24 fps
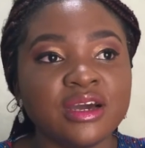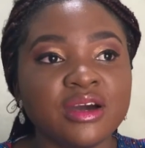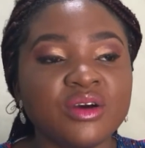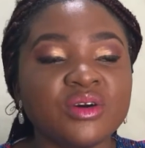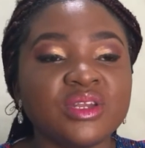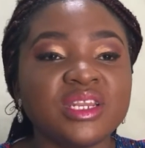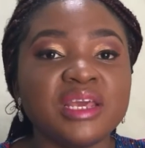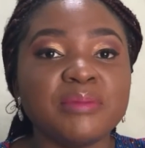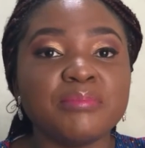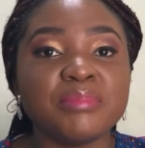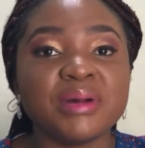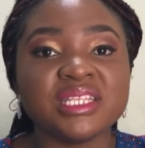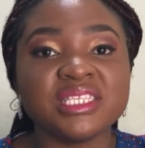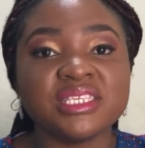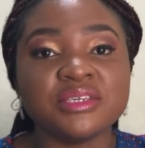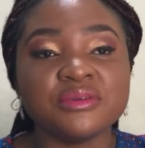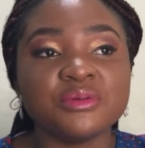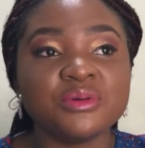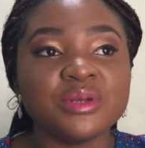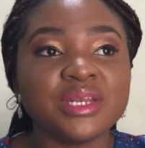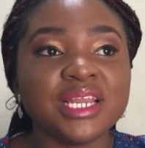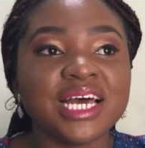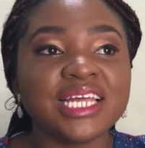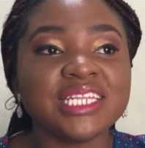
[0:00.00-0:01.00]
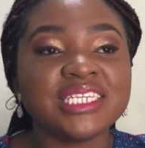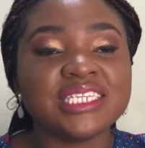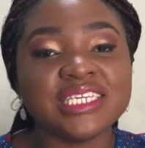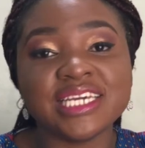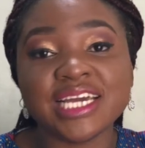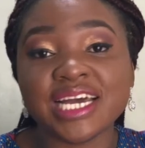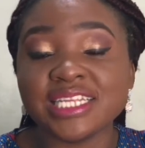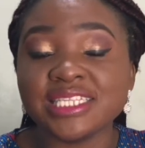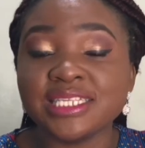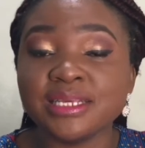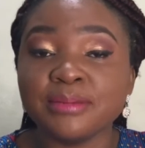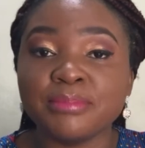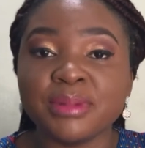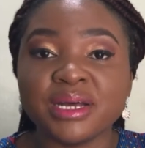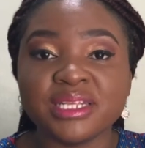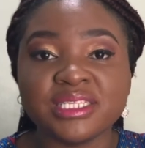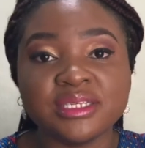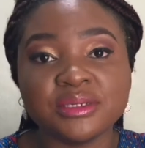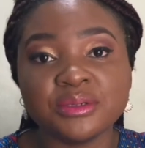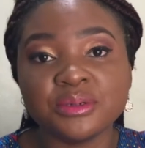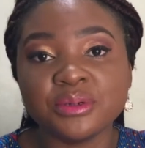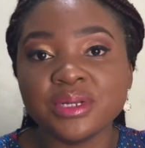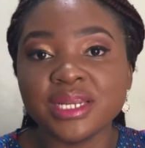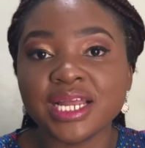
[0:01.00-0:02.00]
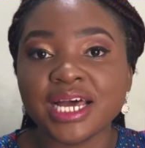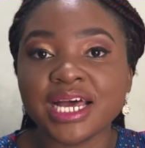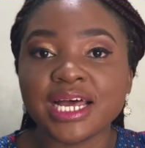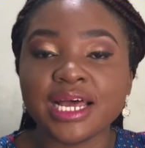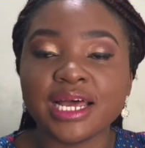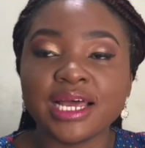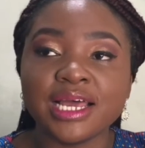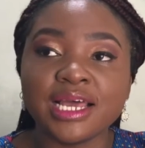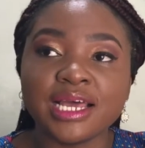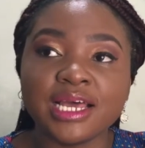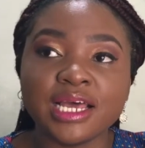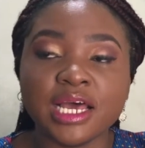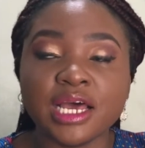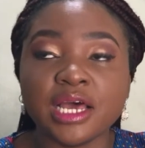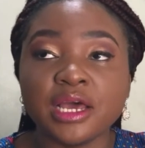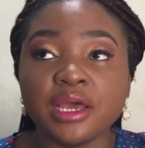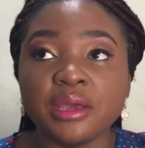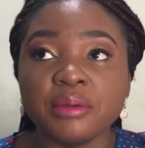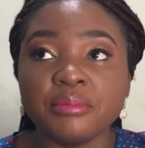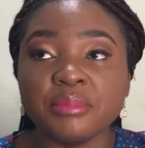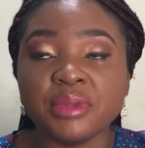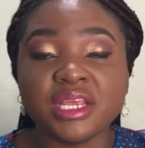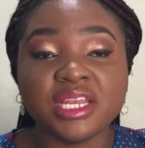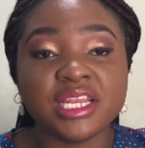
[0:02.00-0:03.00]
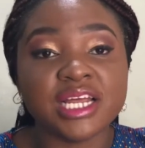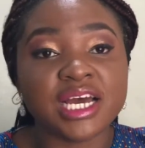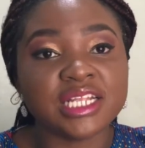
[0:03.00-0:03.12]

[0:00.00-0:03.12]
on a particular day at a particular at